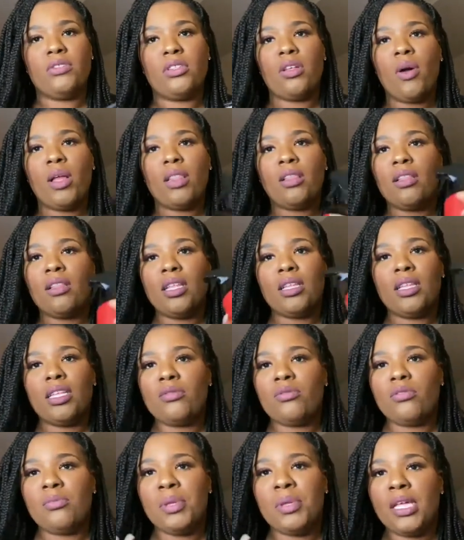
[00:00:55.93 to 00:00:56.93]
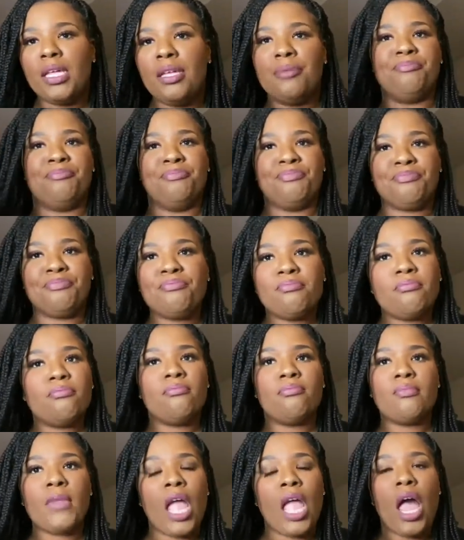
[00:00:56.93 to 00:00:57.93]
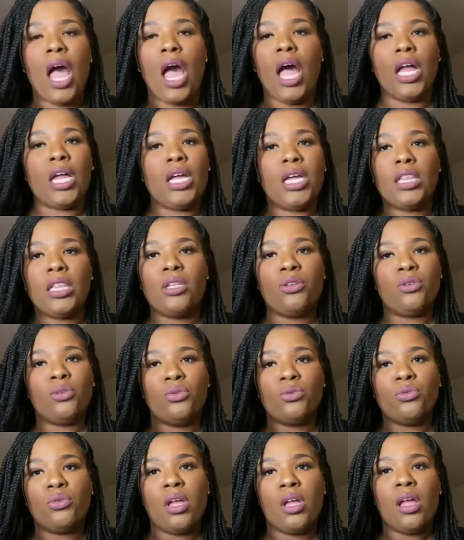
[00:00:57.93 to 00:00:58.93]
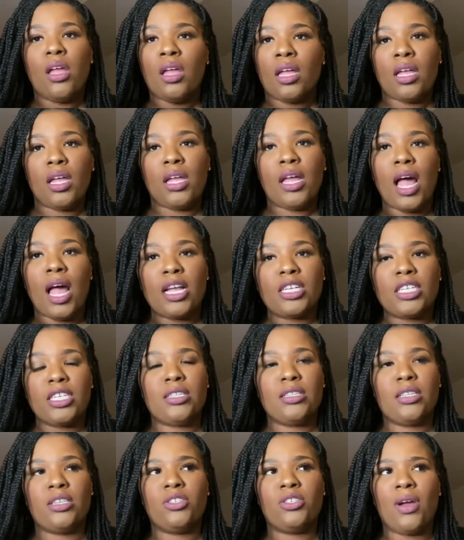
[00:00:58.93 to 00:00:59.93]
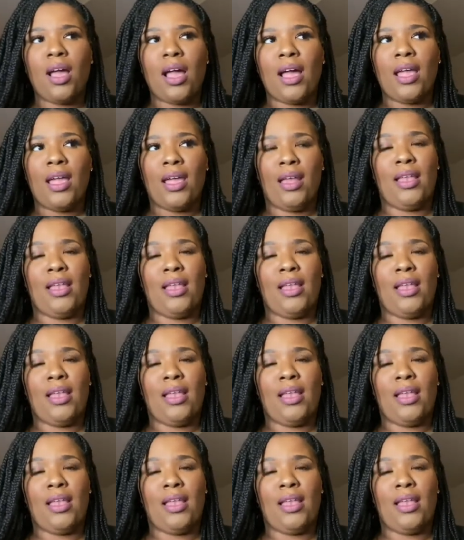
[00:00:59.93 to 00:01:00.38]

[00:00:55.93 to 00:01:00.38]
So I thought that this would be a good little concoction to try.